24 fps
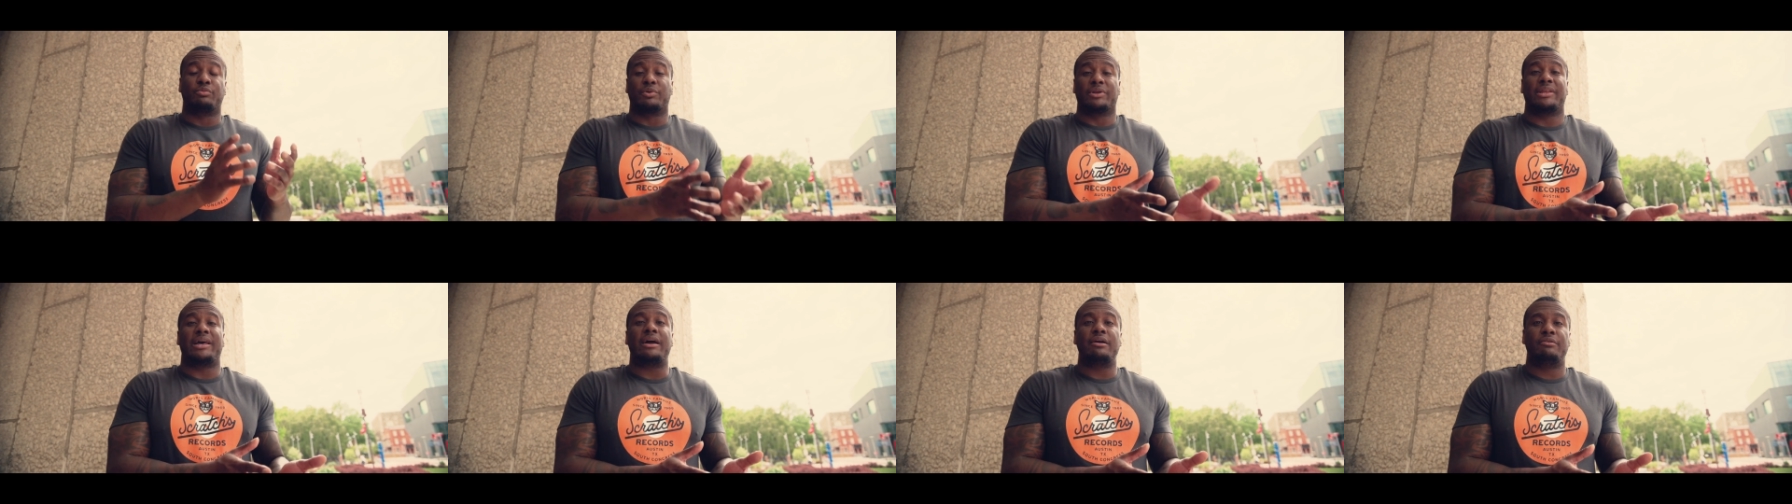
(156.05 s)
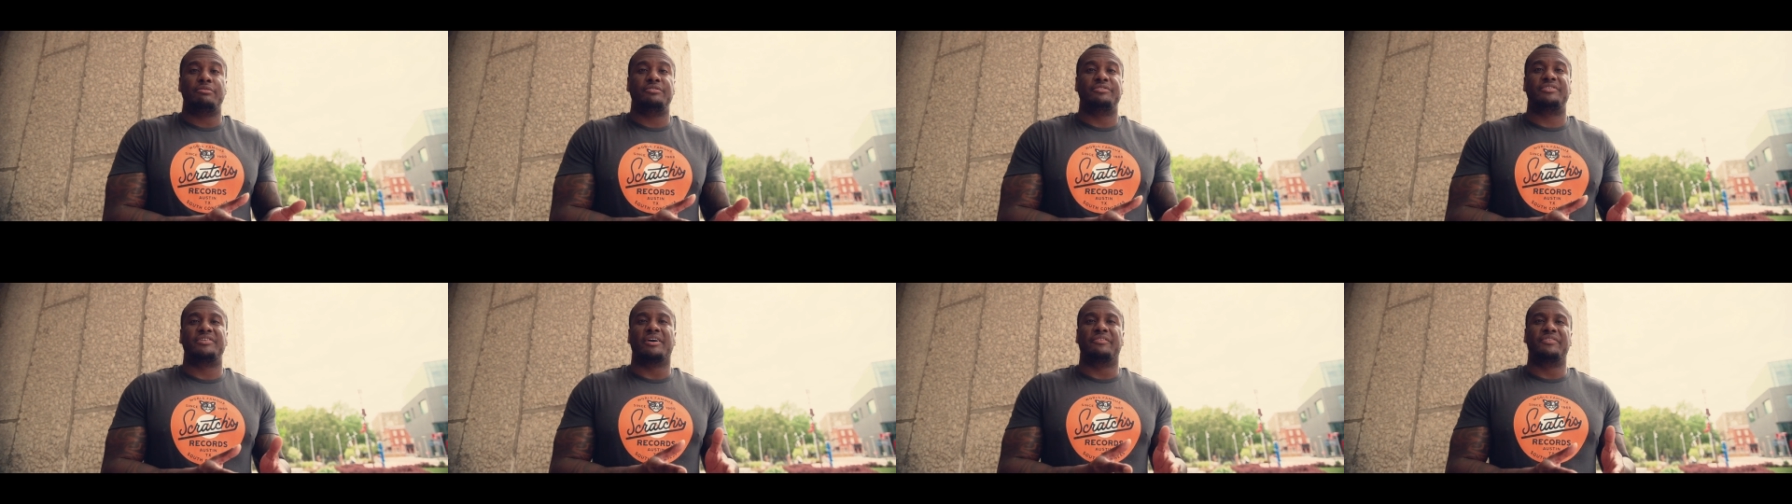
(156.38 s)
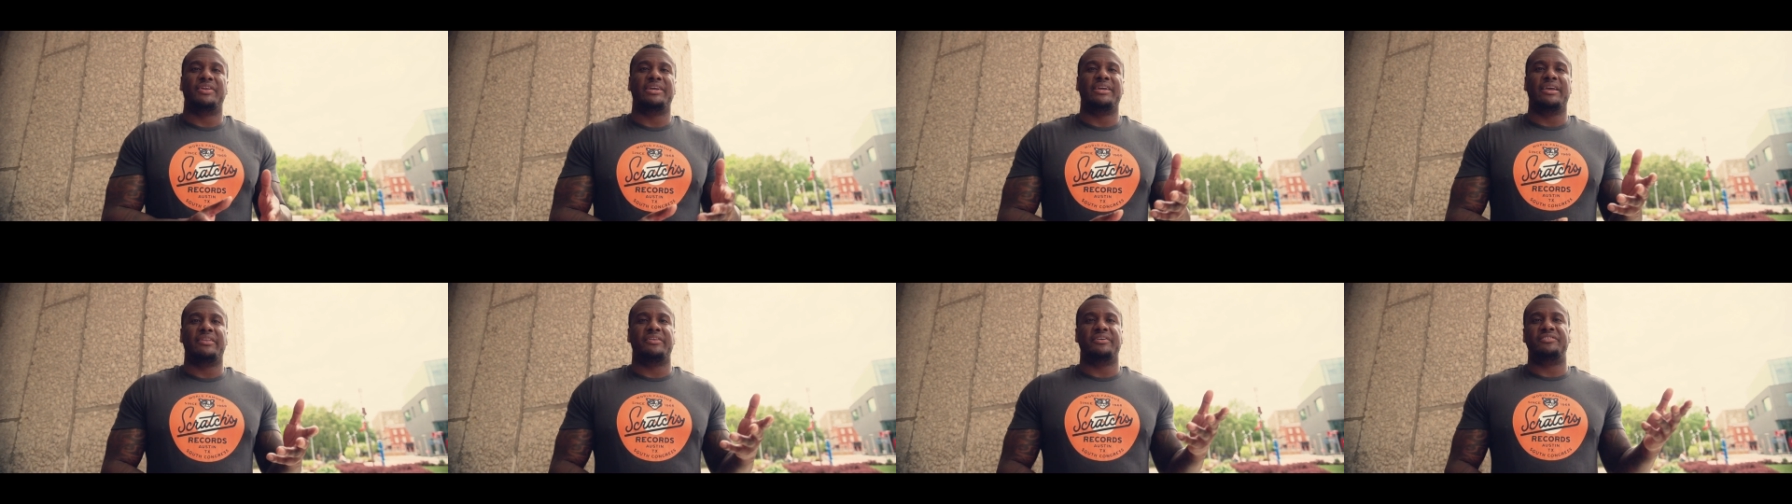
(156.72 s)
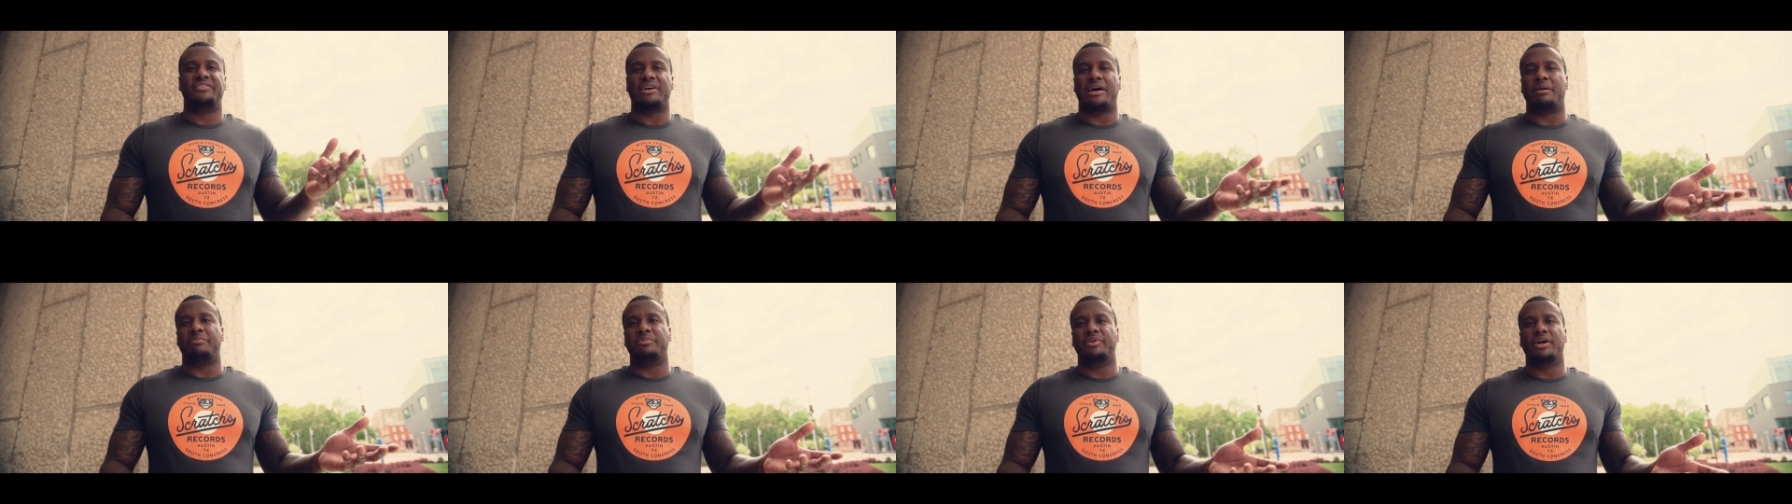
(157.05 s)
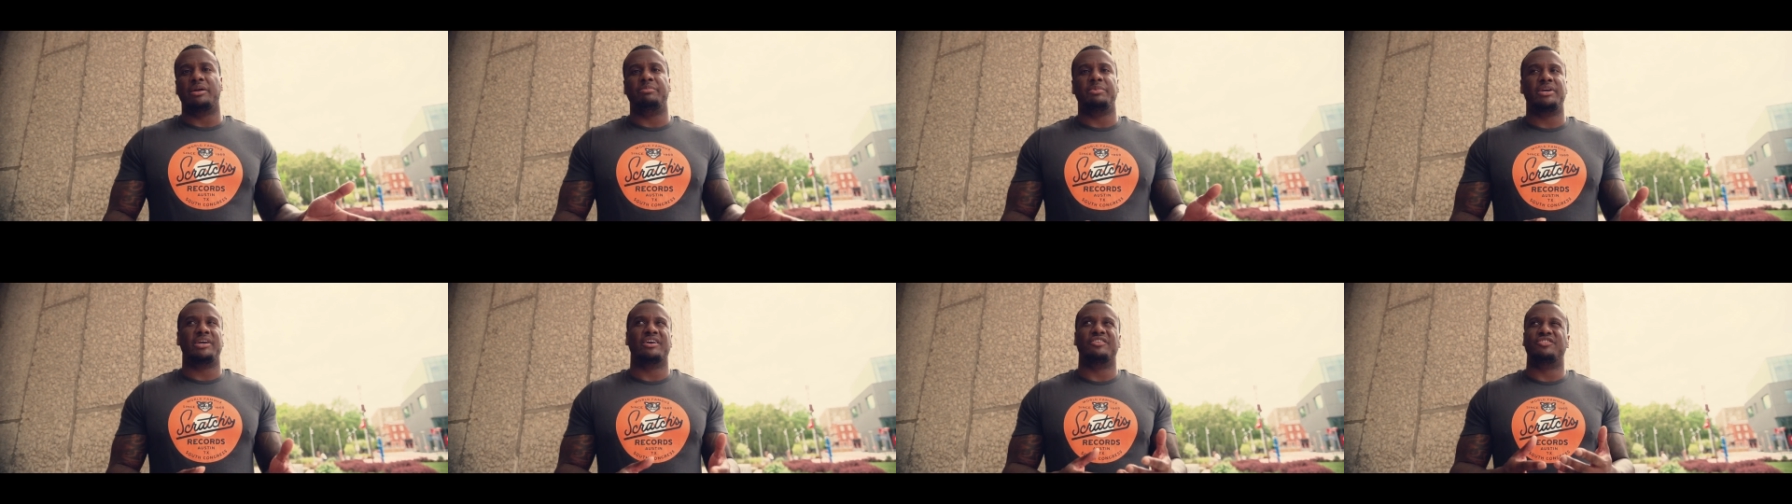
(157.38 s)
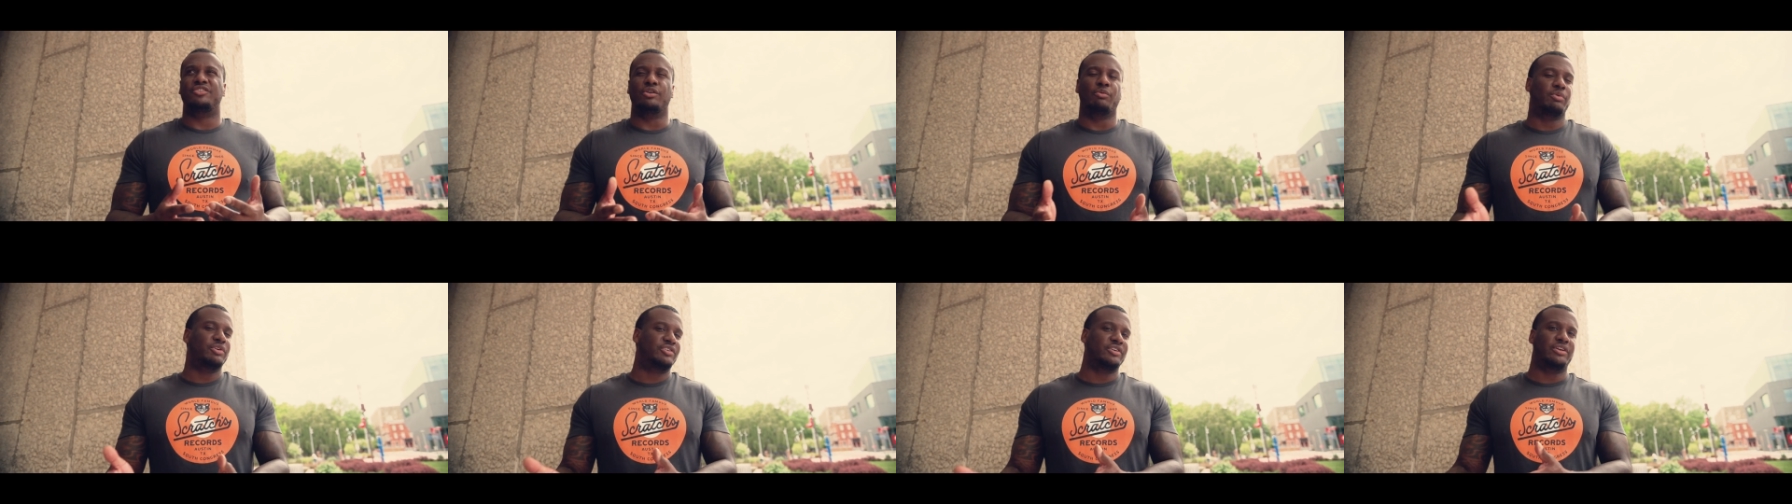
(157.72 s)
rely on yourself to get the job done,
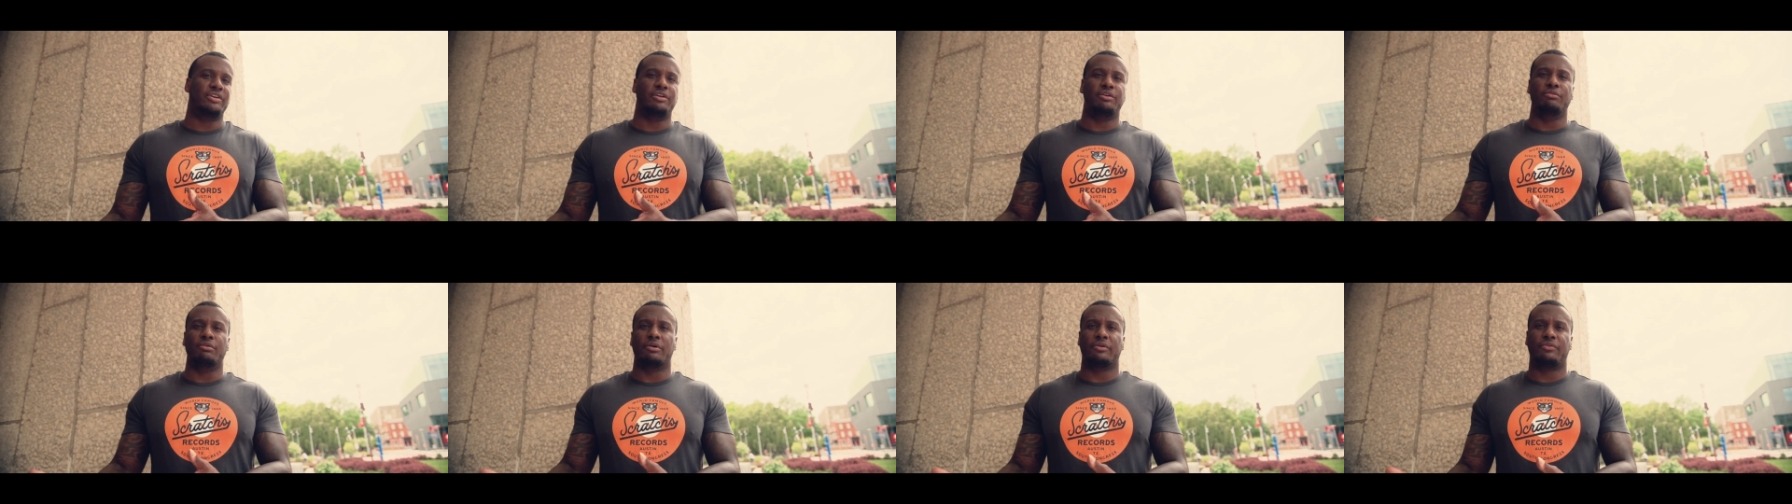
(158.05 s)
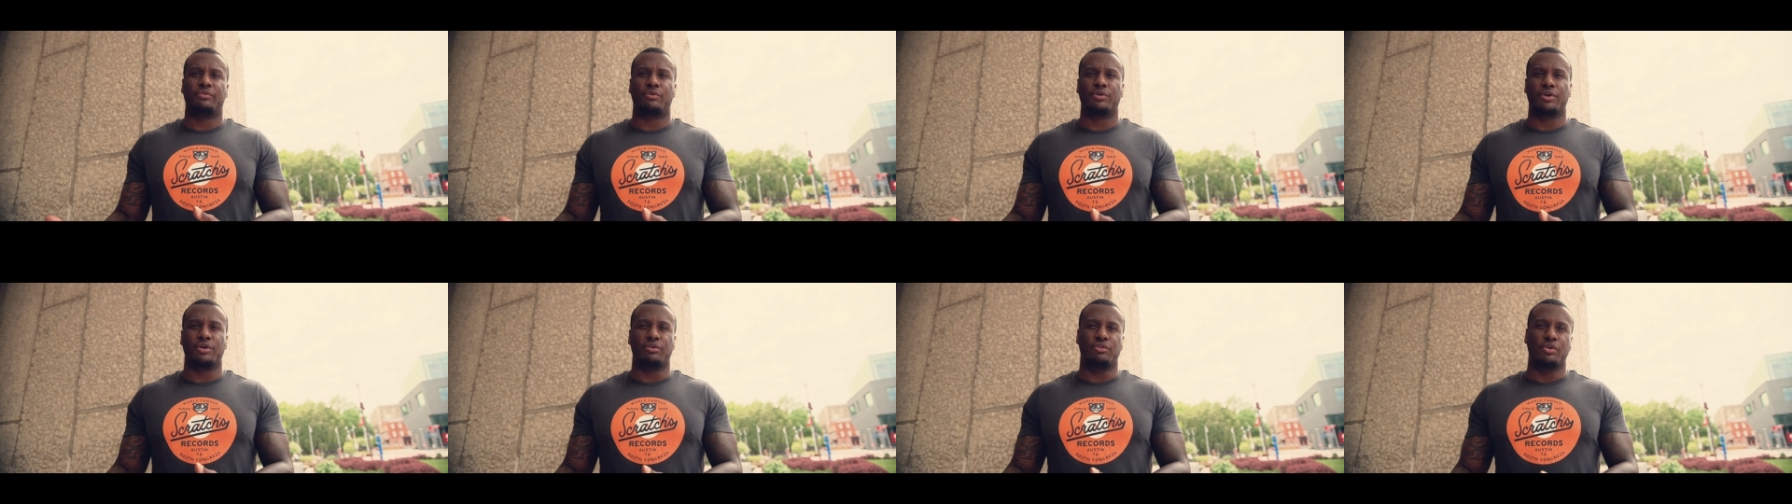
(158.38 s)
because no one's going to do it for you.